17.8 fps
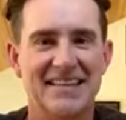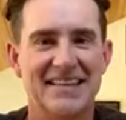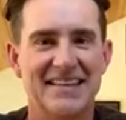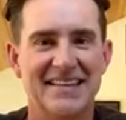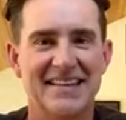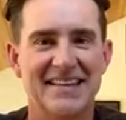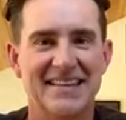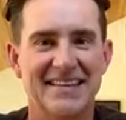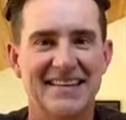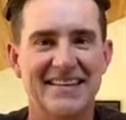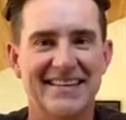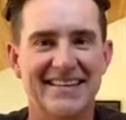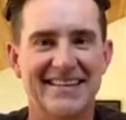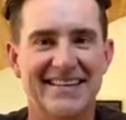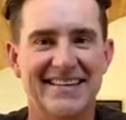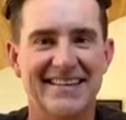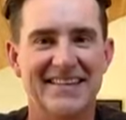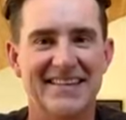
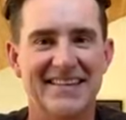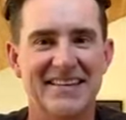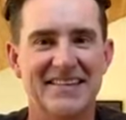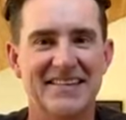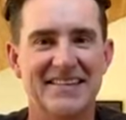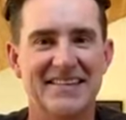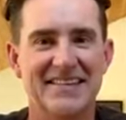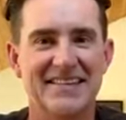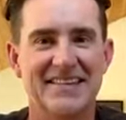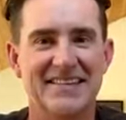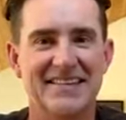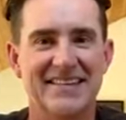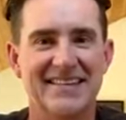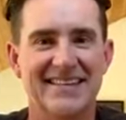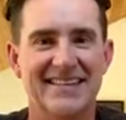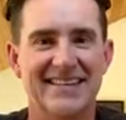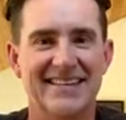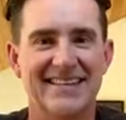
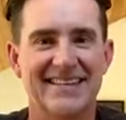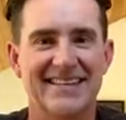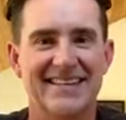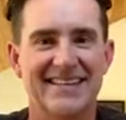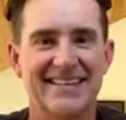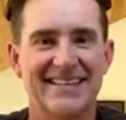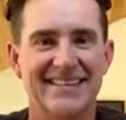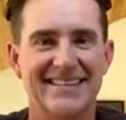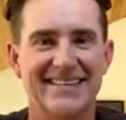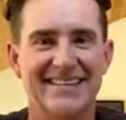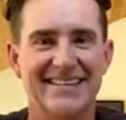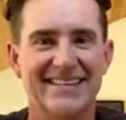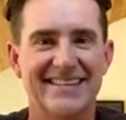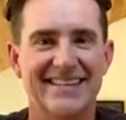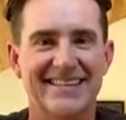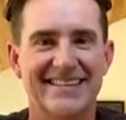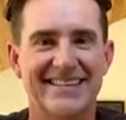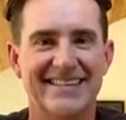
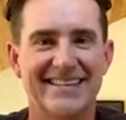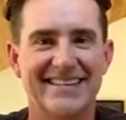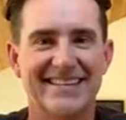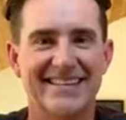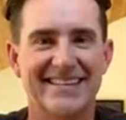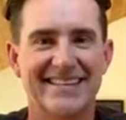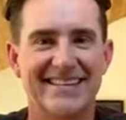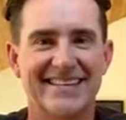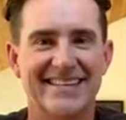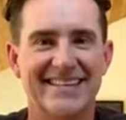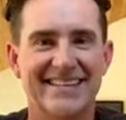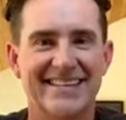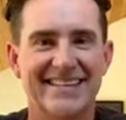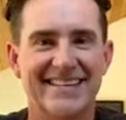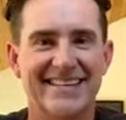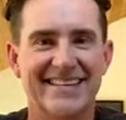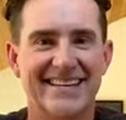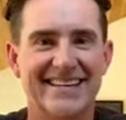
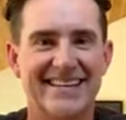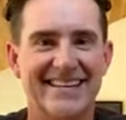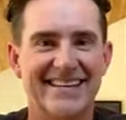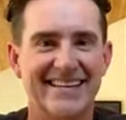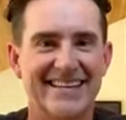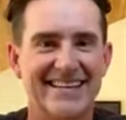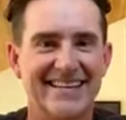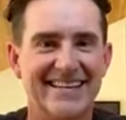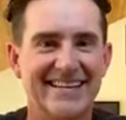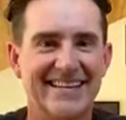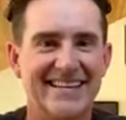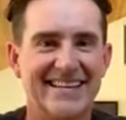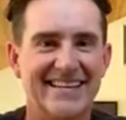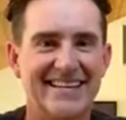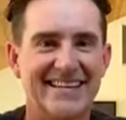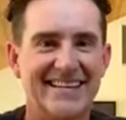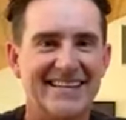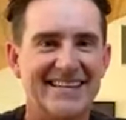
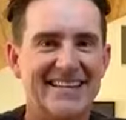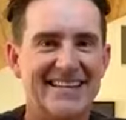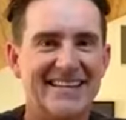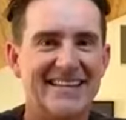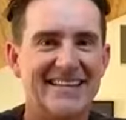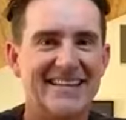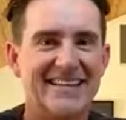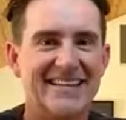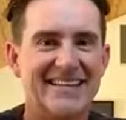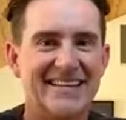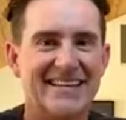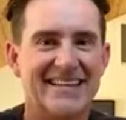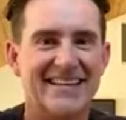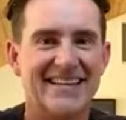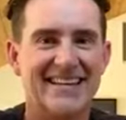(silent)